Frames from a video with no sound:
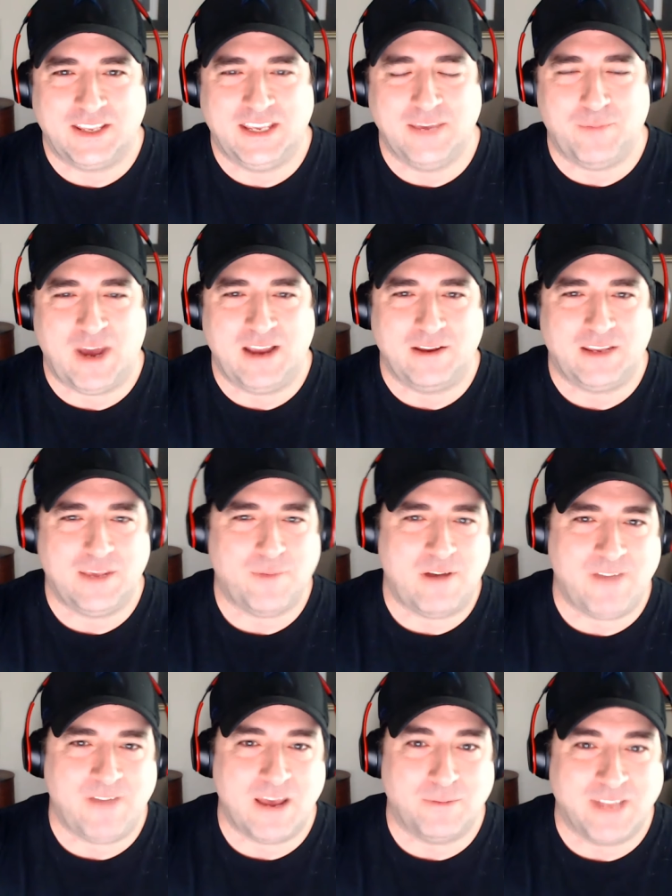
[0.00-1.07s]
get my get my
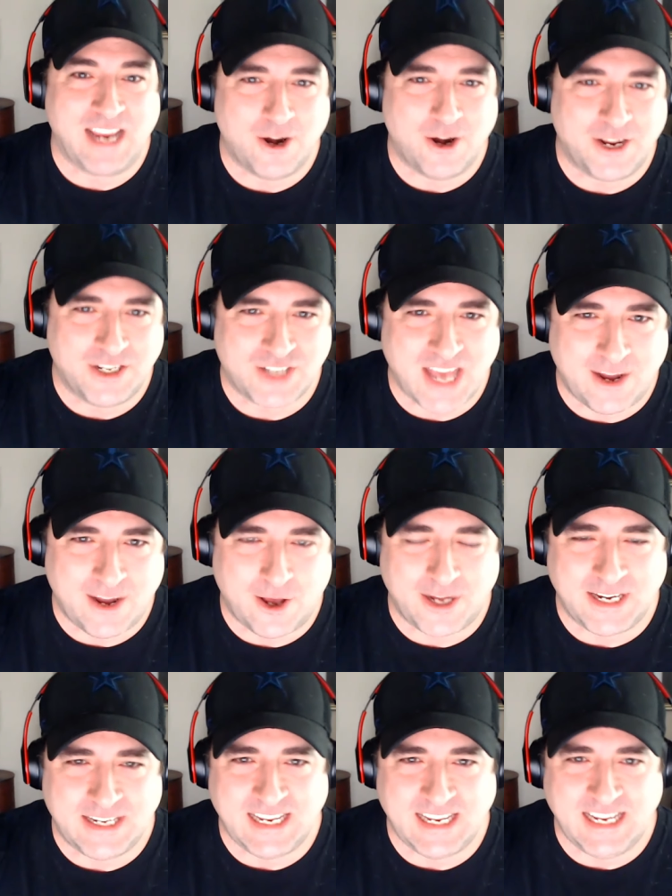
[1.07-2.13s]
family heritage ad on
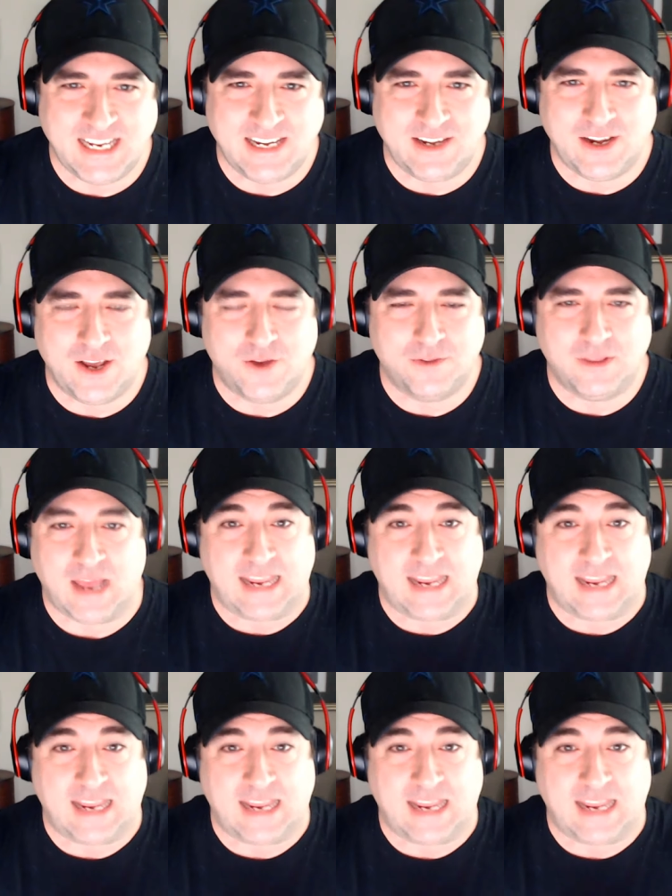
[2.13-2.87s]
Indeed, you know,